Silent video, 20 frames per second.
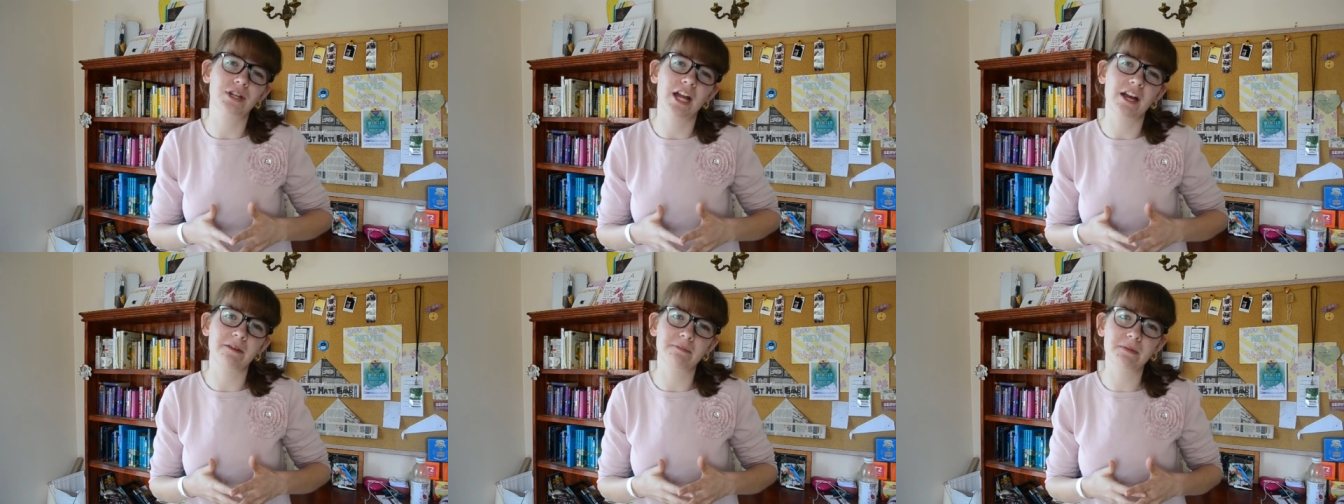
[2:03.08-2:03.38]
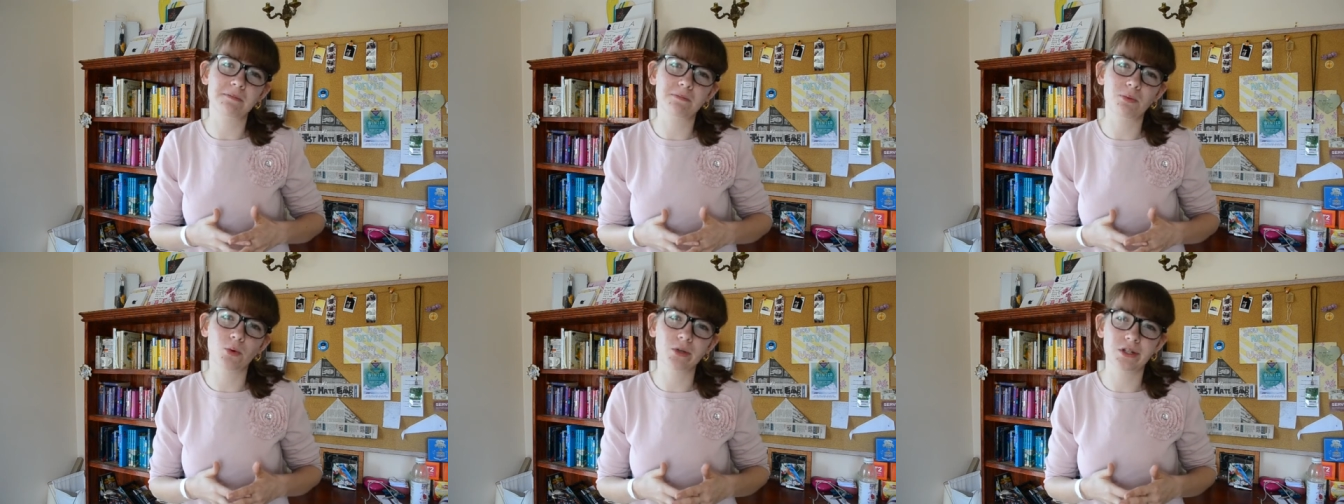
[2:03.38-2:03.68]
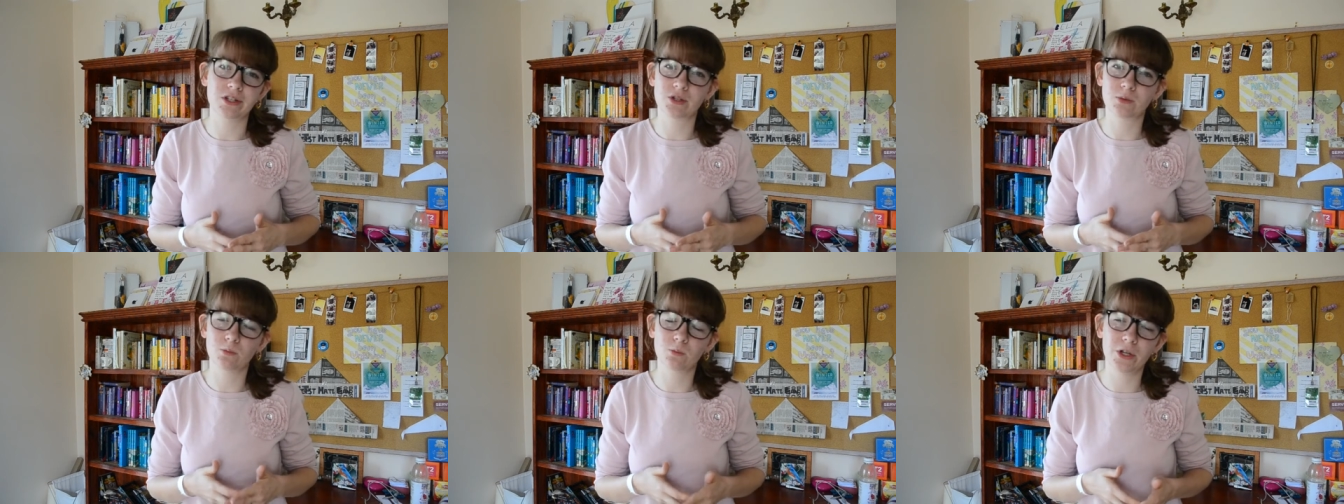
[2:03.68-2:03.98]
have been born
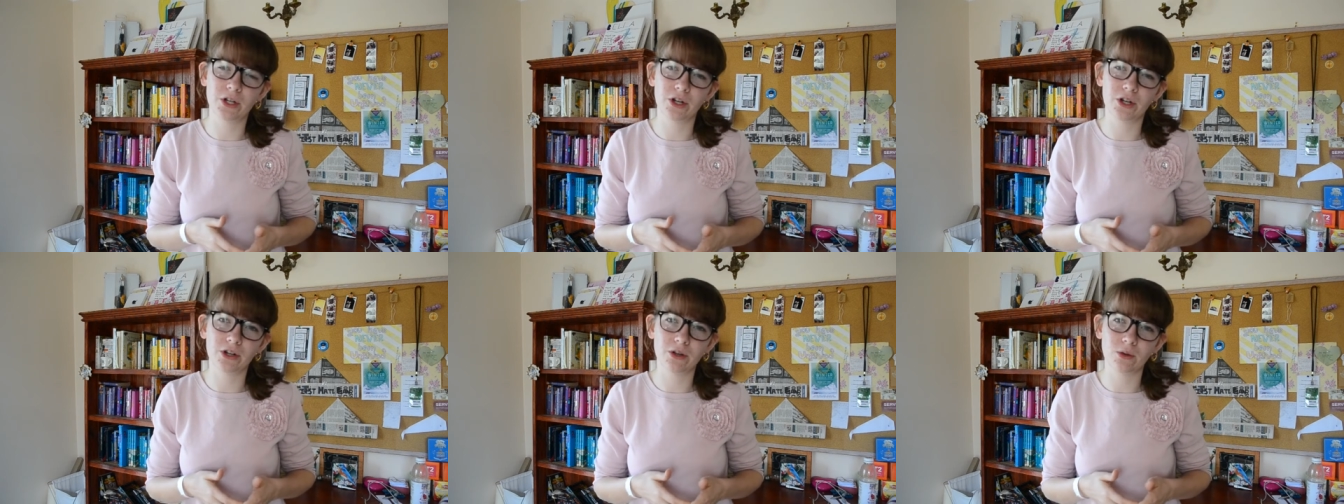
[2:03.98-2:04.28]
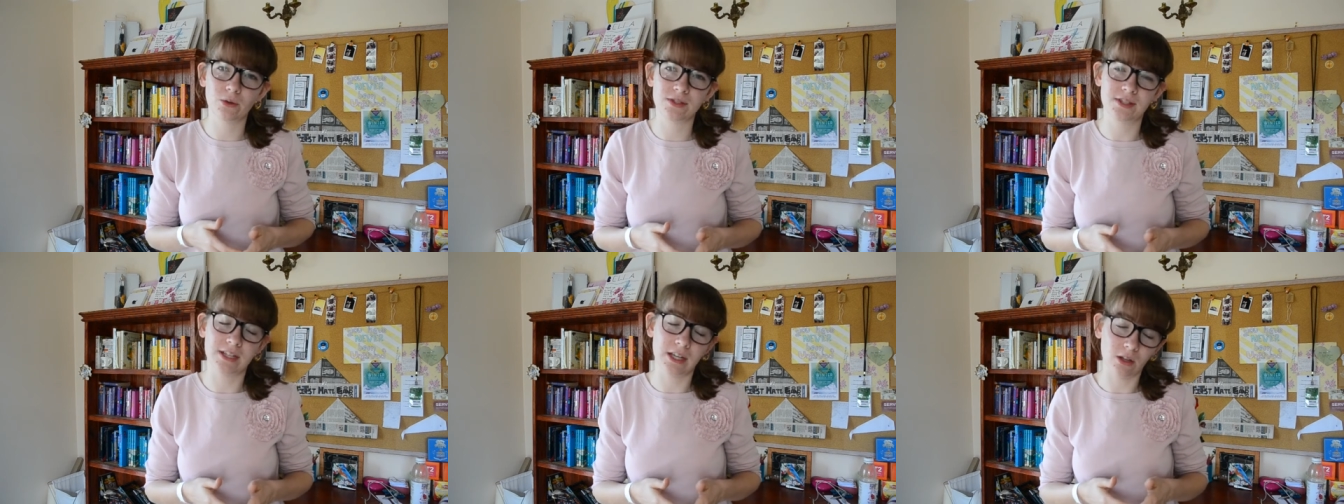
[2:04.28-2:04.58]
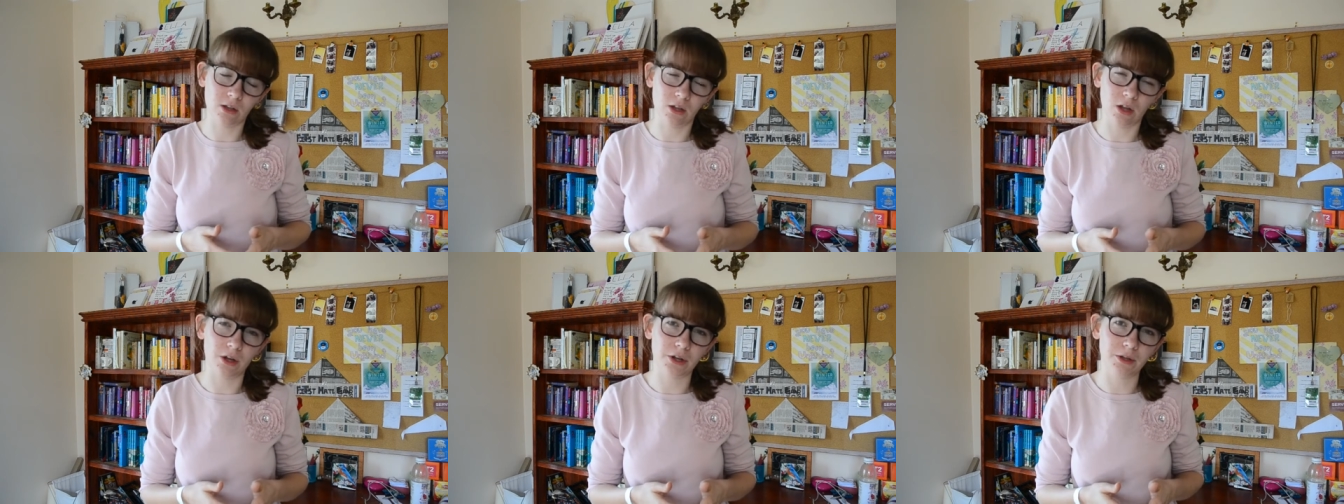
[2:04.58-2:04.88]
into widowed or
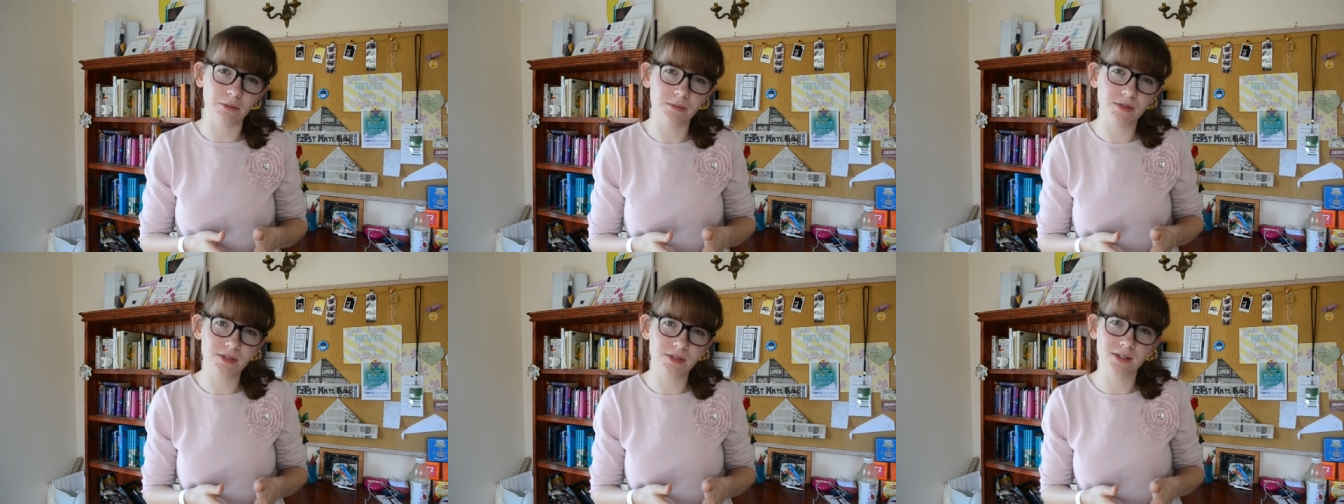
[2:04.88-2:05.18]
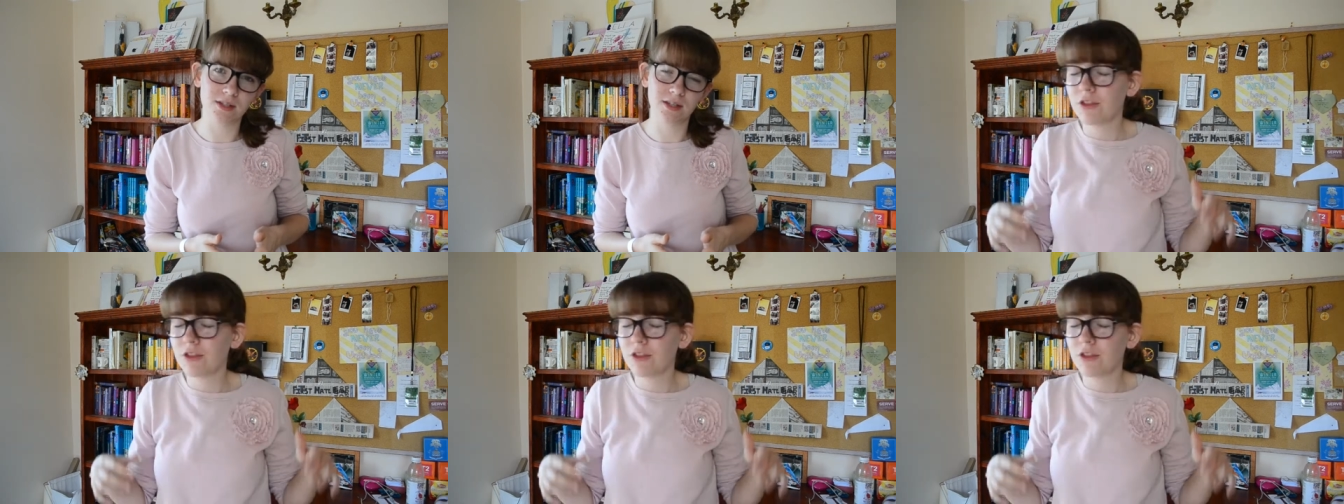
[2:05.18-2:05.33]
single homes.